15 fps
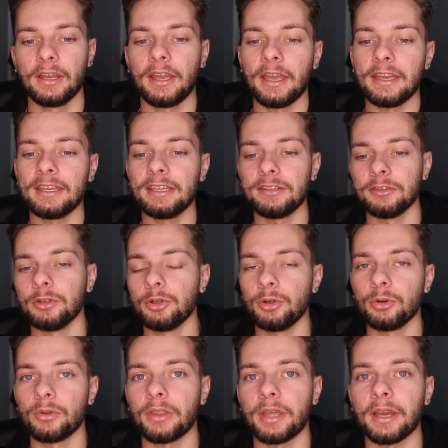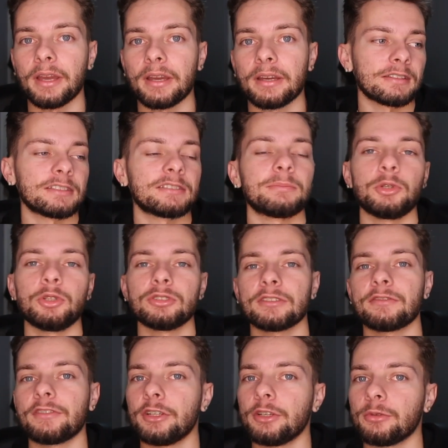and he knew that this
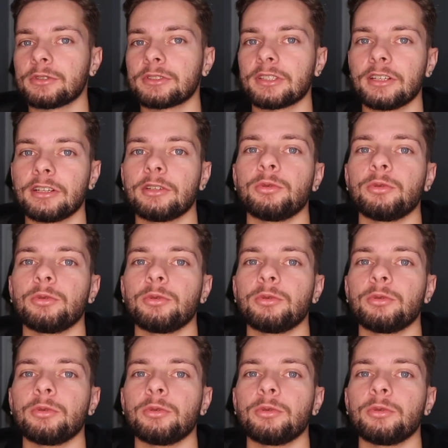music video was gonna